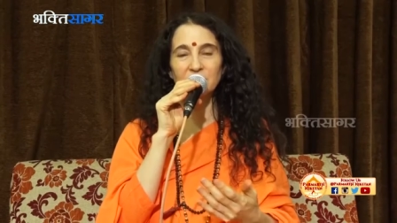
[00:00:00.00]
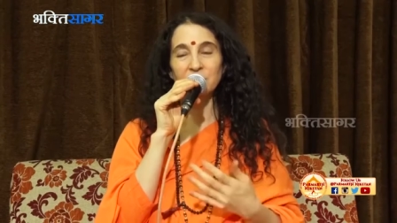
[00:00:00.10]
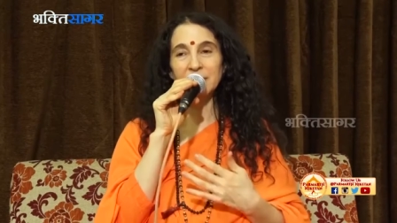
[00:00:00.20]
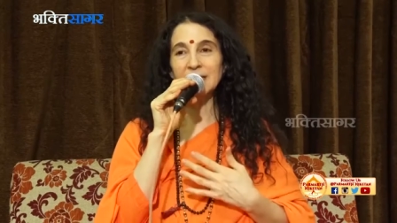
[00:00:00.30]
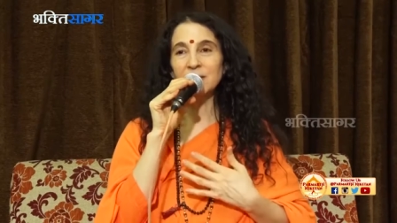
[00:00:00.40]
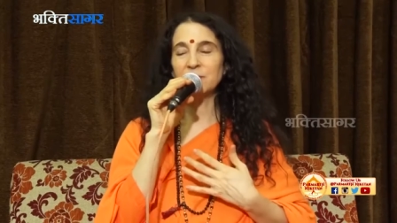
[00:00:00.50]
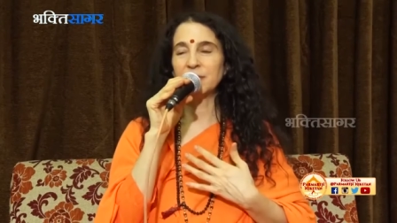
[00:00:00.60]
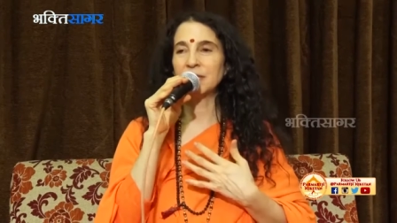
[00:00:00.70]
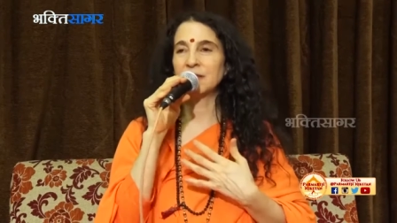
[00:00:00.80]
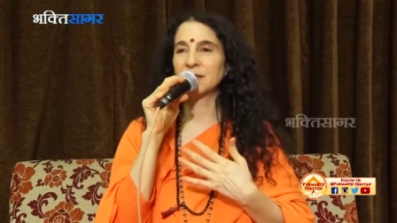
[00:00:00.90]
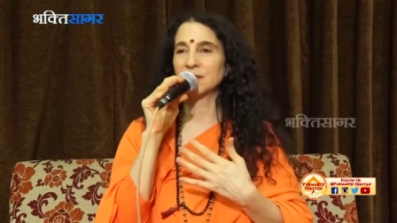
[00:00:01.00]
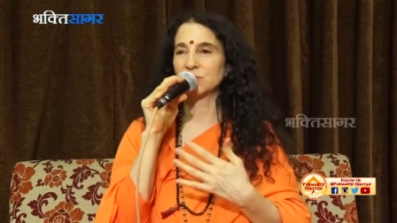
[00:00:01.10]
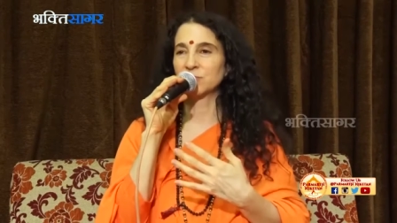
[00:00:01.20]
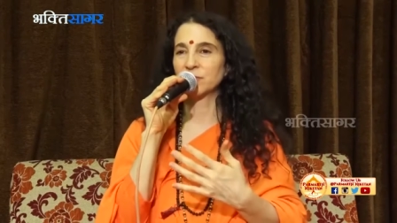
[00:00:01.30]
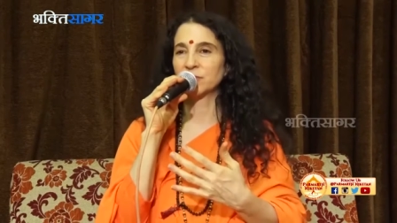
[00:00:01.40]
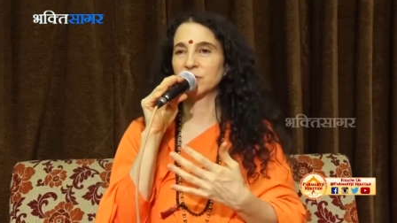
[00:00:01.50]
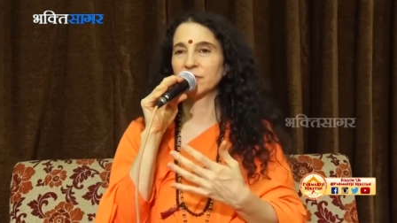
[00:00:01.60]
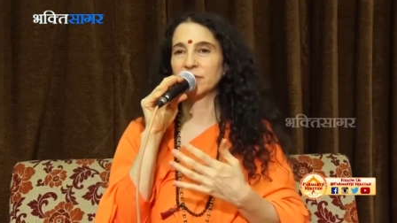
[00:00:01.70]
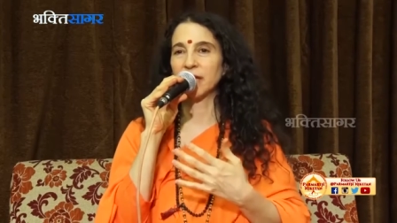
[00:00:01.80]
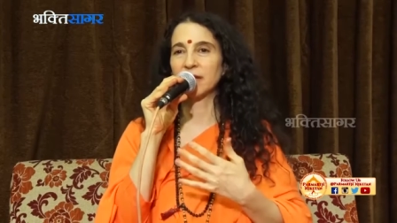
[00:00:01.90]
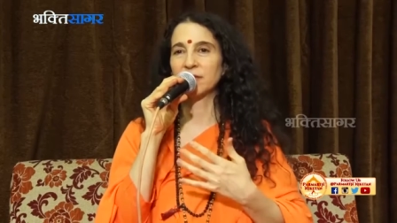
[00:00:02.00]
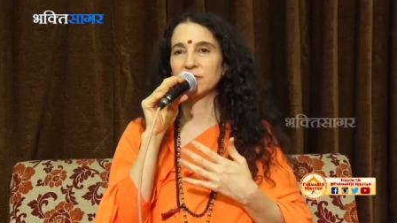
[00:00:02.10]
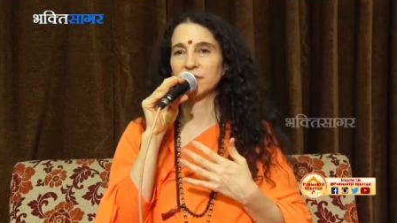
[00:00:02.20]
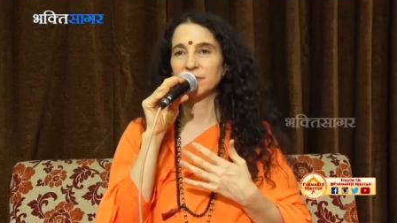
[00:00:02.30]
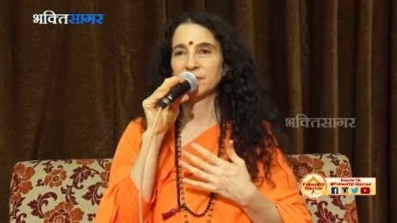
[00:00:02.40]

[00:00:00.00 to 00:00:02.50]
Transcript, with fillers: really be in this river of life